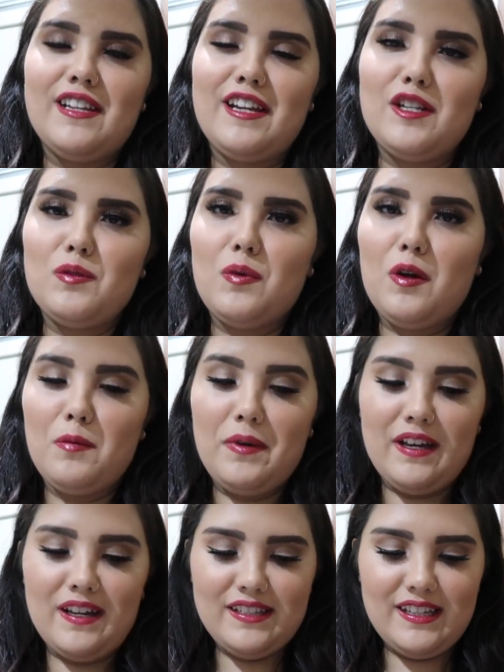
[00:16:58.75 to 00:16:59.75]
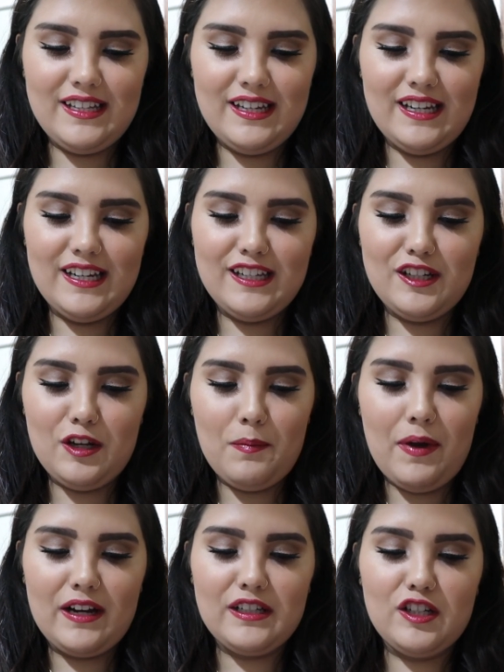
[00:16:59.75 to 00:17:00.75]
side as well because he needed to go
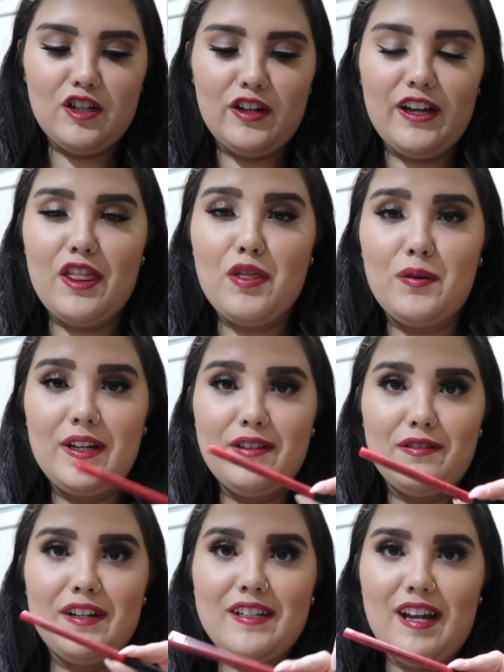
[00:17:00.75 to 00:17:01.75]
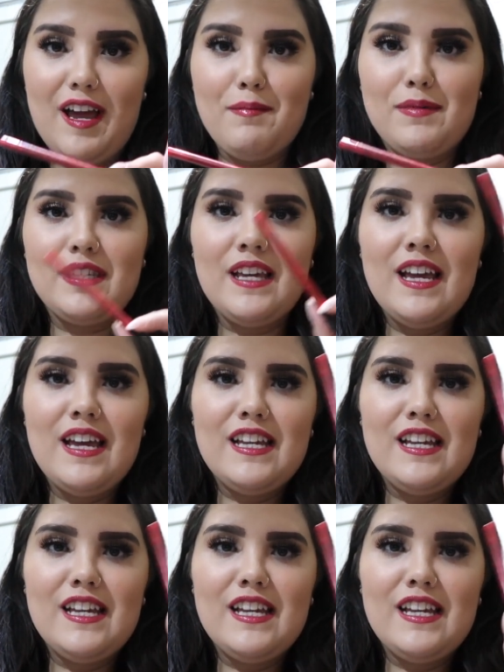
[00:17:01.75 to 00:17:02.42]
back to Target 3 different times